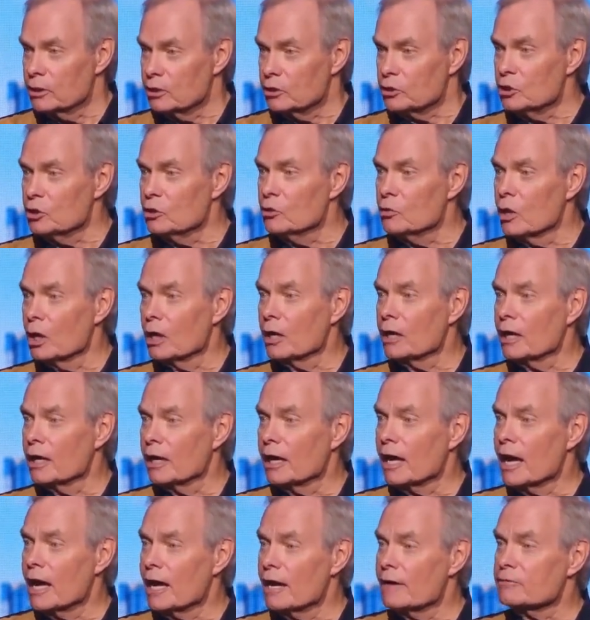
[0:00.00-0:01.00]
you are
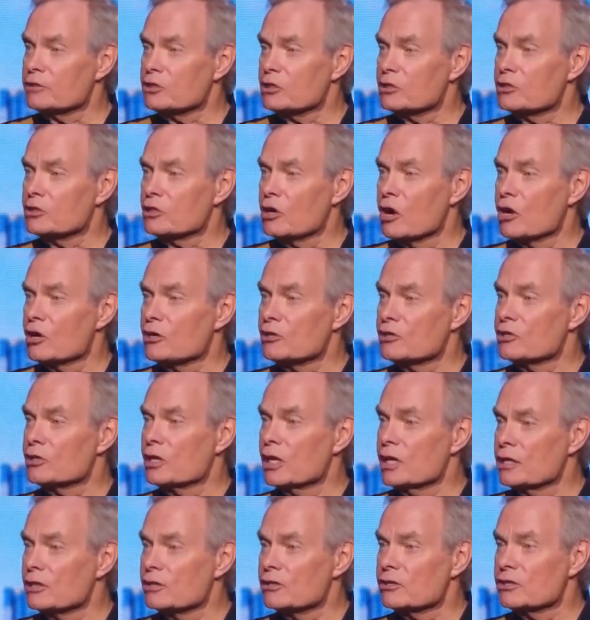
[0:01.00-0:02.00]
going to have to start
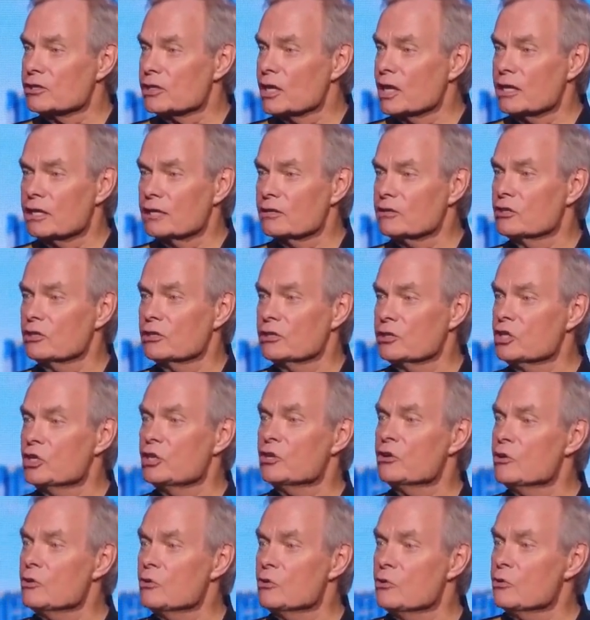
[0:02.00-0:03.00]
saying, Satan,
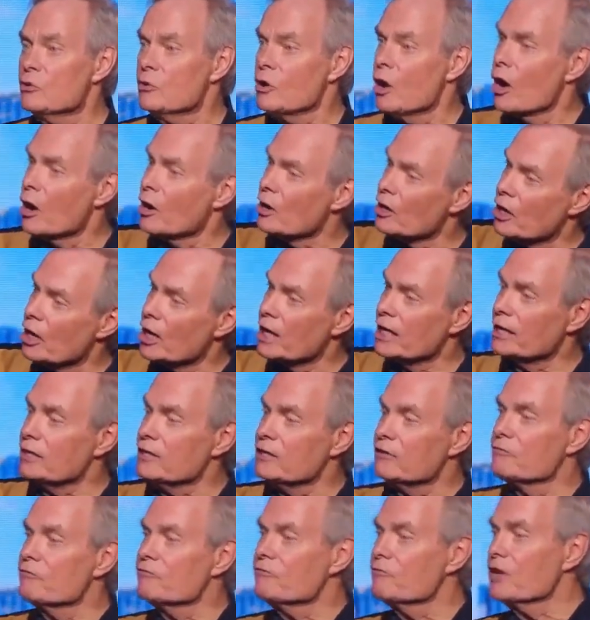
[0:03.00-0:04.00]
you are a
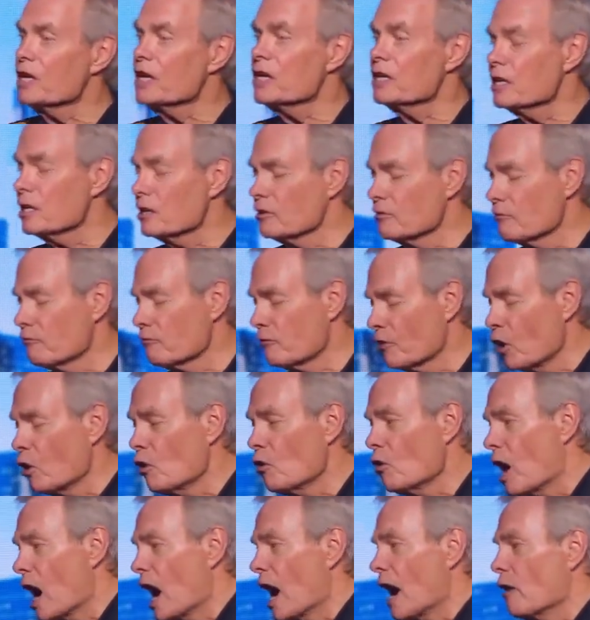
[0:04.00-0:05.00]
defeated
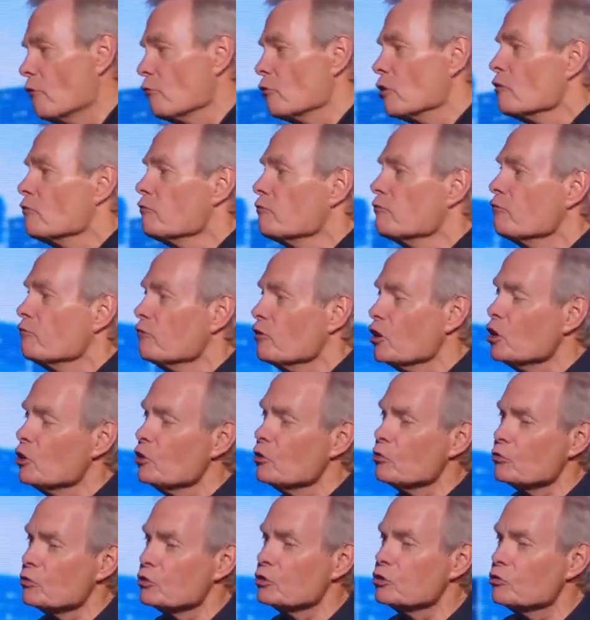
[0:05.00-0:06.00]
foe. I
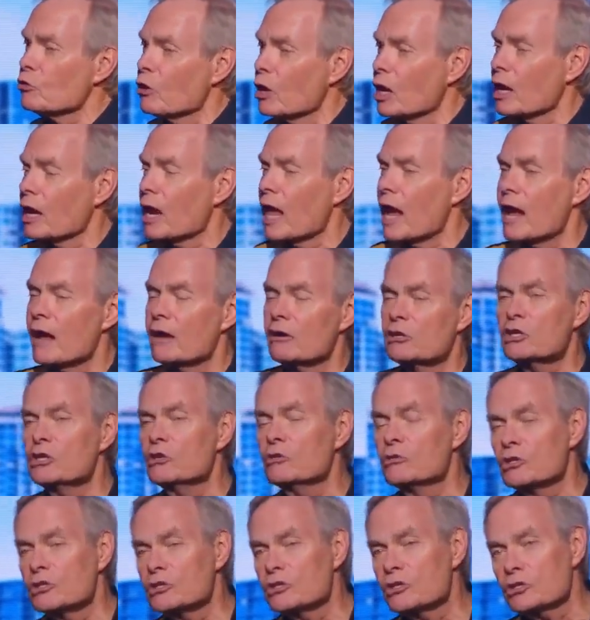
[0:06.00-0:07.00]
refuse to allow
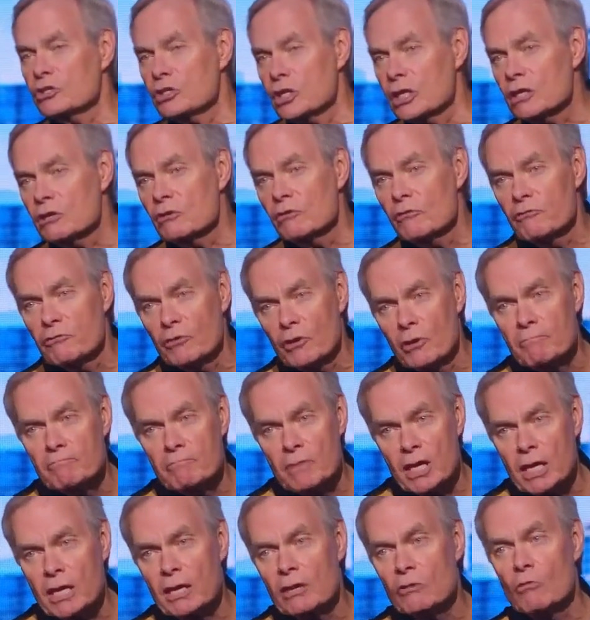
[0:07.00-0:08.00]
you to steal from
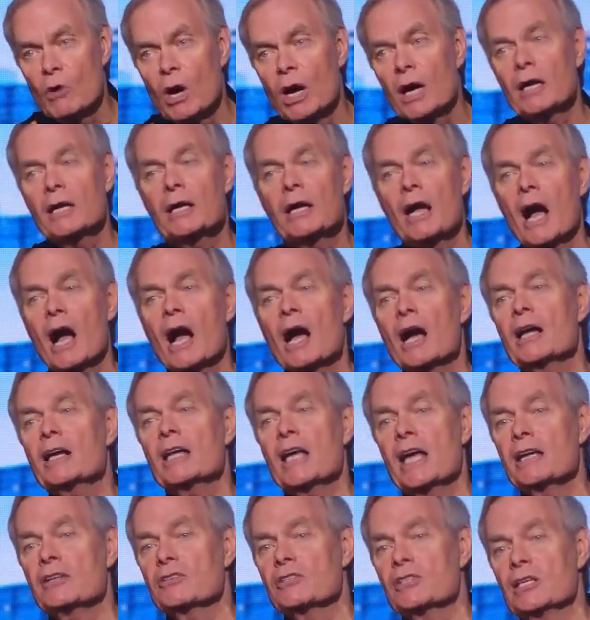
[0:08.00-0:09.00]
me what God
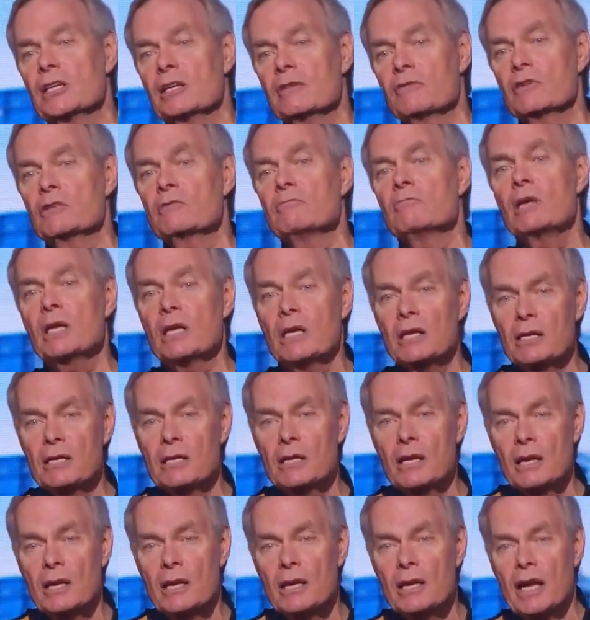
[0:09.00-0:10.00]
has given
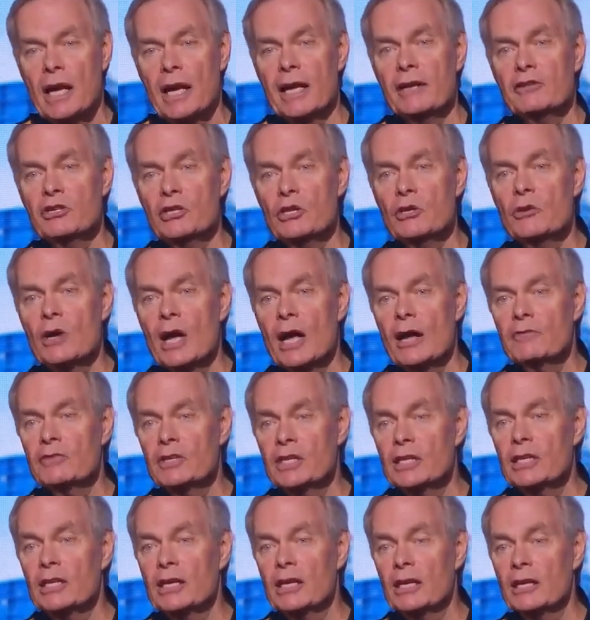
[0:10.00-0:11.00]
me. And you have
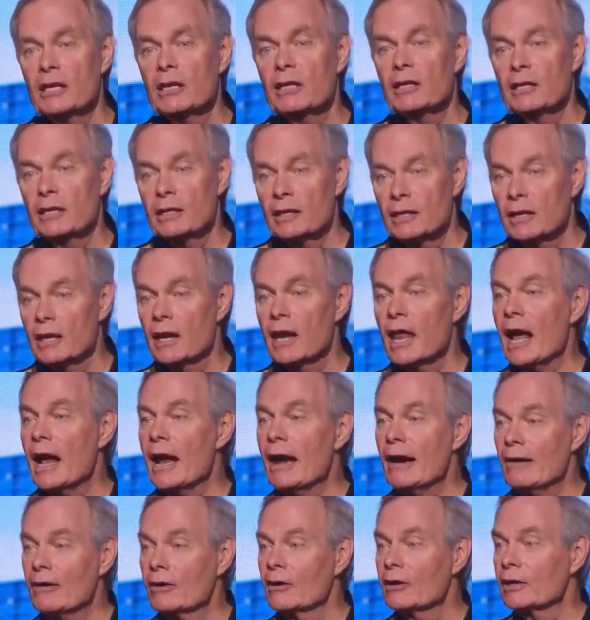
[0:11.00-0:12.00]
to get a little
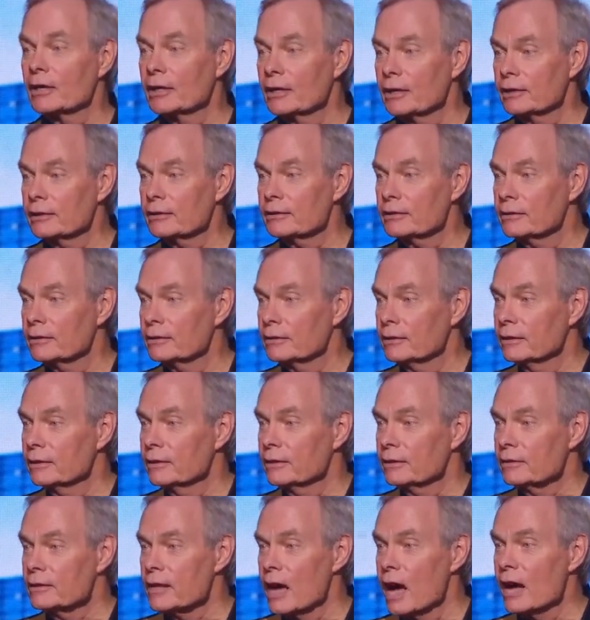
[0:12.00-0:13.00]
arrogant,
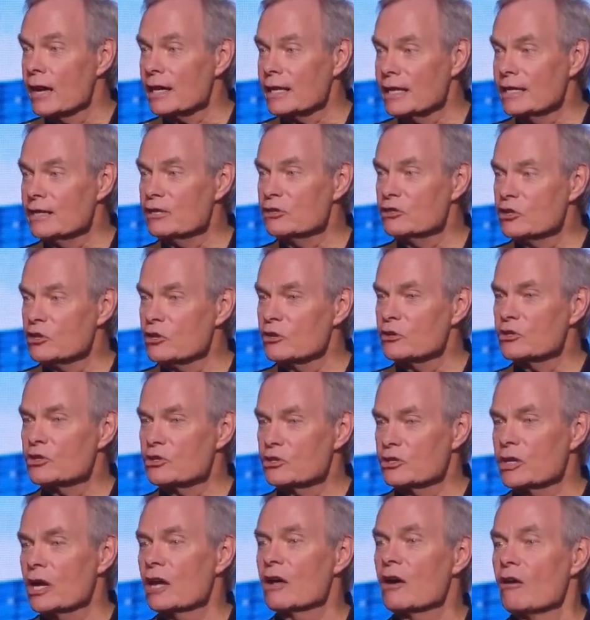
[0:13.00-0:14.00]
not in
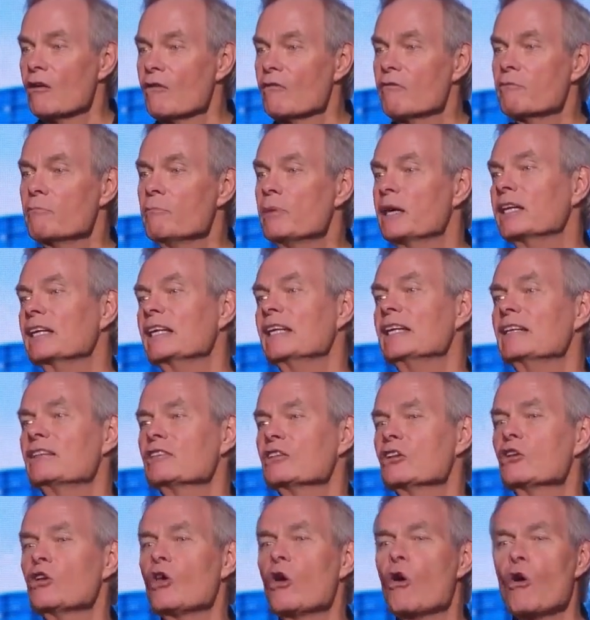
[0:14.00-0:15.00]
yourself, but
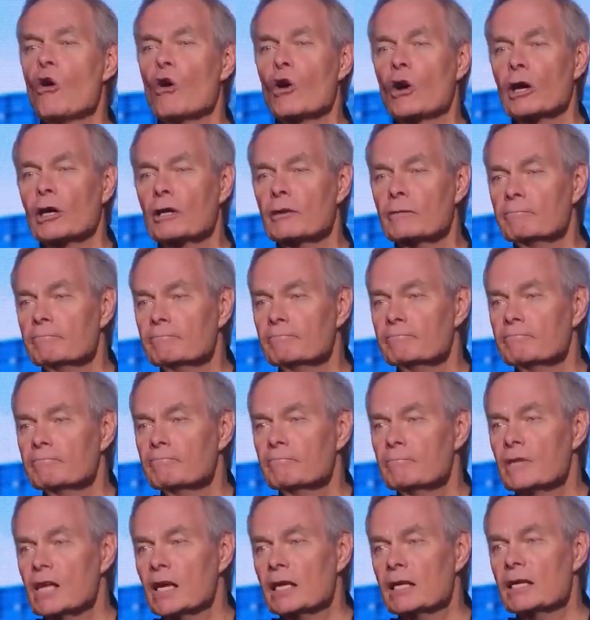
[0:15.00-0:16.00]
in the Lord.
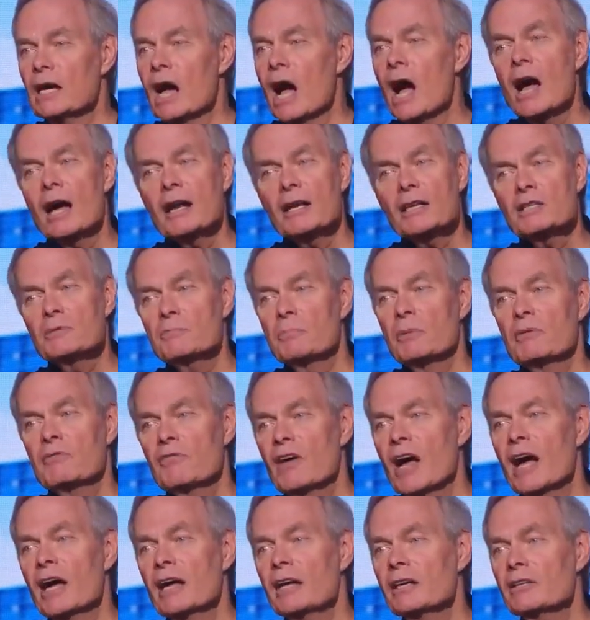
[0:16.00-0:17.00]
That God has
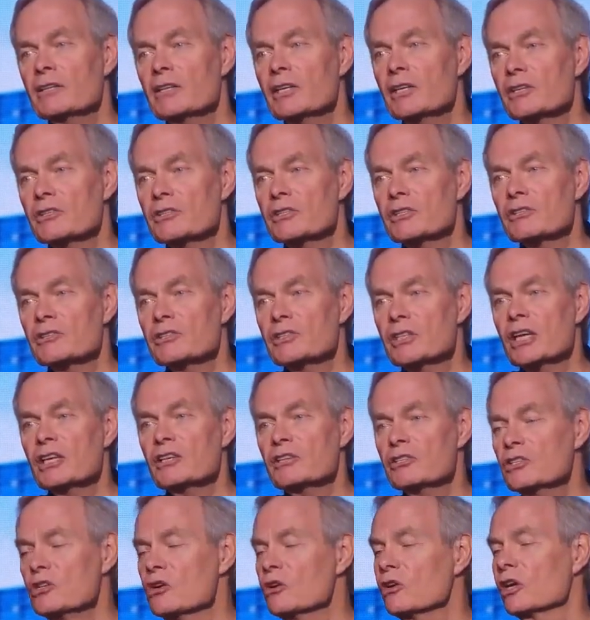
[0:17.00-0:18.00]
provided this, and
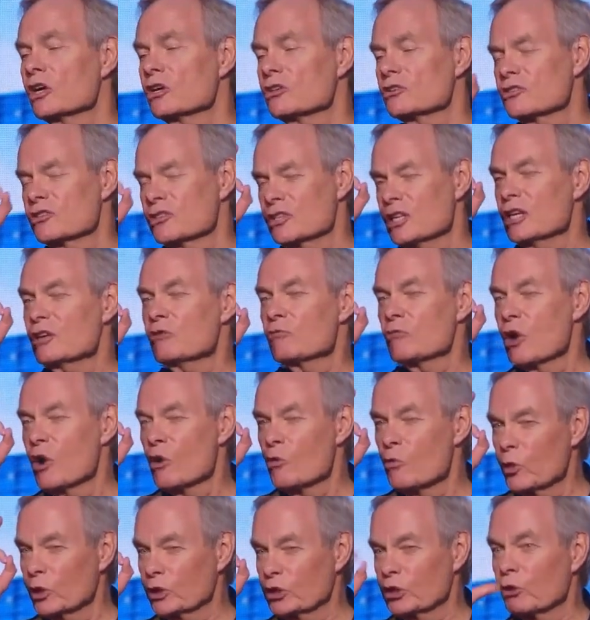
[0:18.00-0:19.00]
Satan, you're a
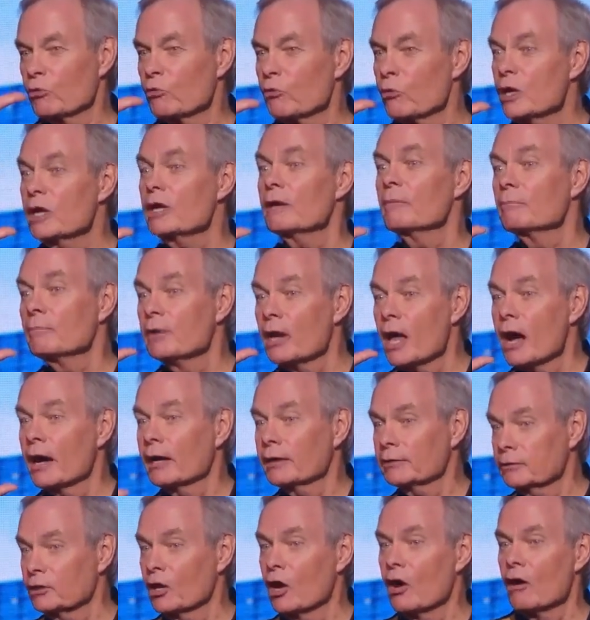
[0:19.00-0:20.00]
zero with the rim
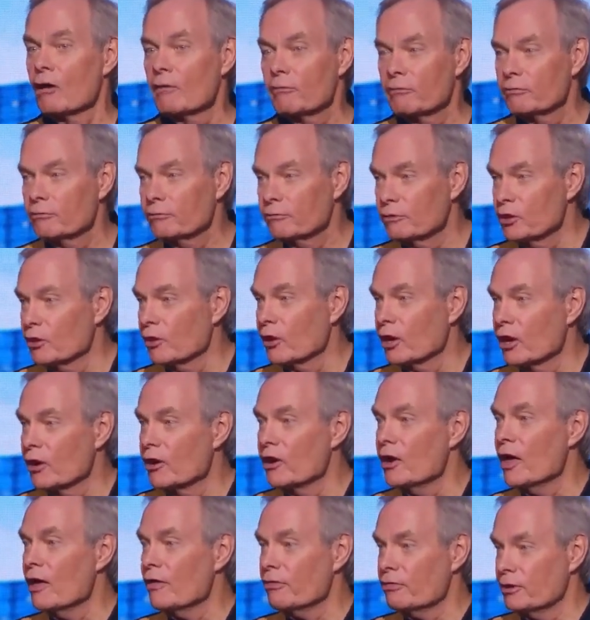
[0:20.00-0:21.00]
knocked off. You're
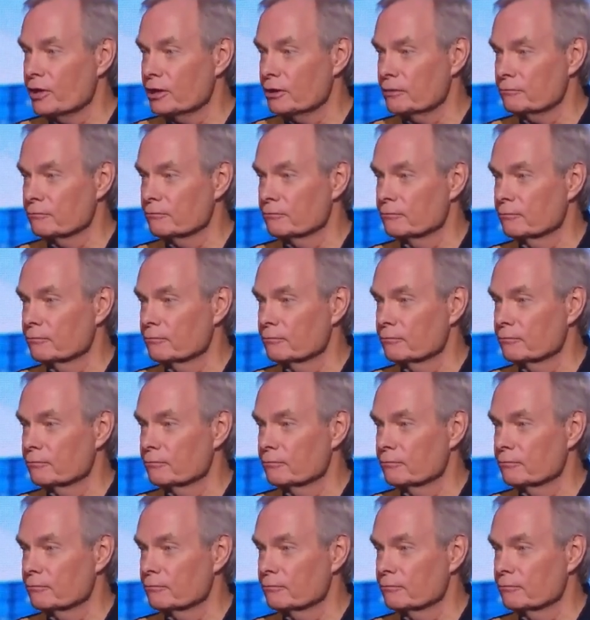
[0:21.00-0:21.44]
a nothing.